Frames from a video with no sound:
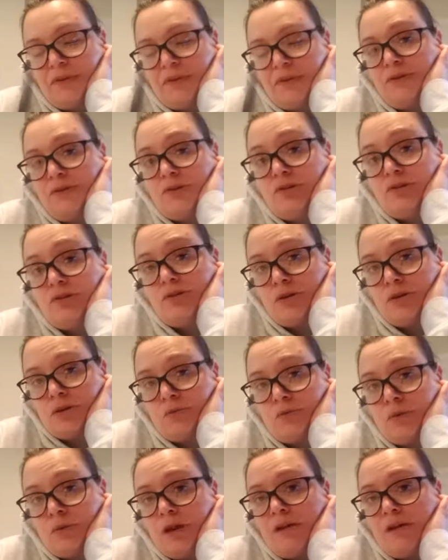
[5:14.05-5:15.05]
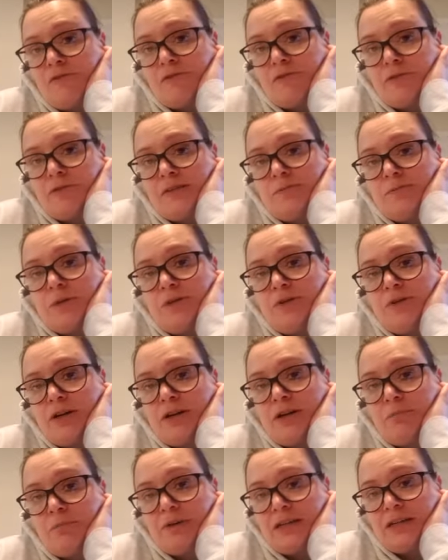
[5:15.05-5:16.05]
So for respiratory
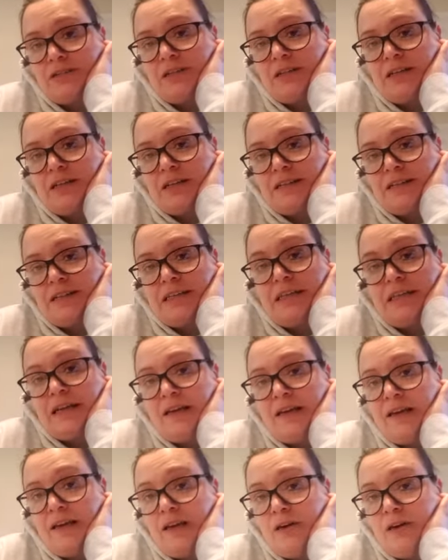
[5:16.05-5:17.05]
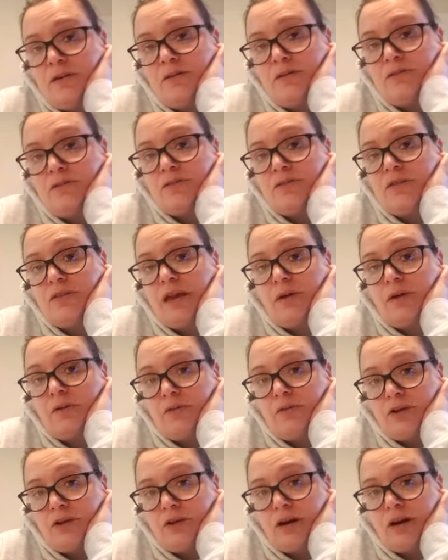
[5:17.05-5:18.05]
depression on the EAQs, they
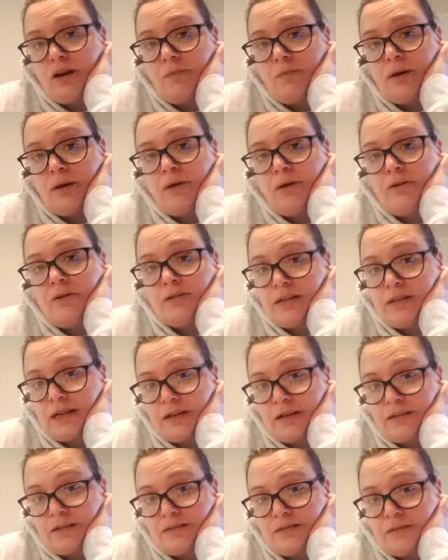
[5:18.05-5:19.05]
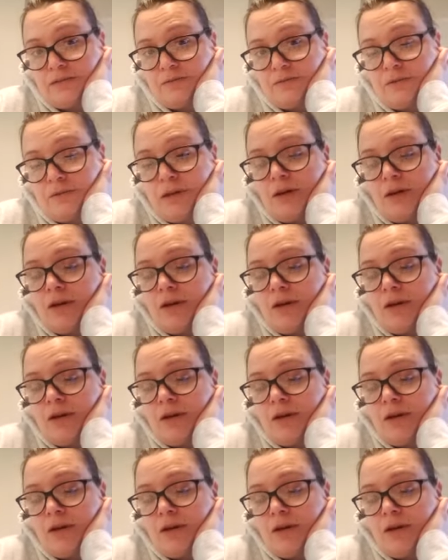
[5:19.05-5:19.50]
only talk about naloxone.